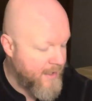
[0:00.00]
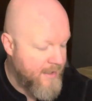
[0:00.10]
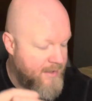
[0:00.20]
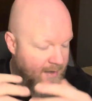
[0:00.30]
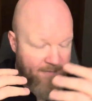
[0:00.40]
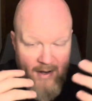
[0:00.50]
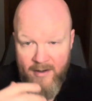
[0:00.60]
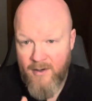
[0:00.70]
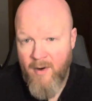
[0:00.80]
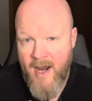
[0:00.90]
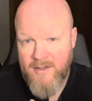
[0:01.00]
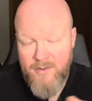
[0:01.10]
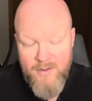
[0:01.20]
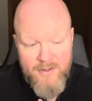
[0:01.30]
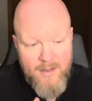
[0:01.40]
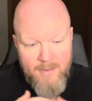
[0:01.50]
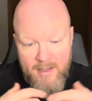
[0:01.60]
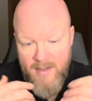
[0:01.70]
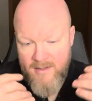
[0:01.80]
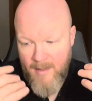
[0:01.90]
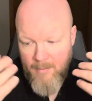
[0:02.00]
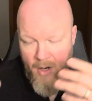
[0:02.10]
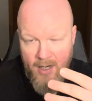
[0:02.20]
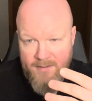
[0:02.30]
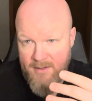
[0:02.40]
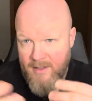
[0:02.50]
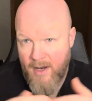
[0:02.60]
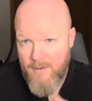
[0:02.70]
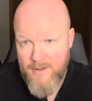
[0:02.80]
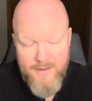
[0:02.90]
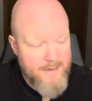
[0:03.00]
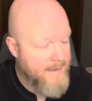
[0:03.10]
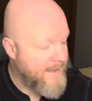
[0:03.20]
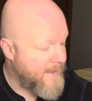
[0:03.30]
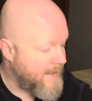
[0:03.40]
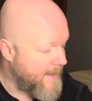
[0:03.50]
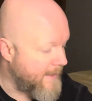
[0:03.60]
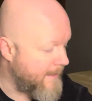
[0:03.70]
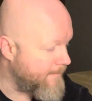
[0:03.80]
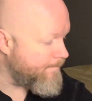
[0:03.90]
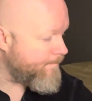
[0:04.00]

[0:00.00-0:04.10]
these I found in the Rackstore. Some of these I bought on discounters. Yeah,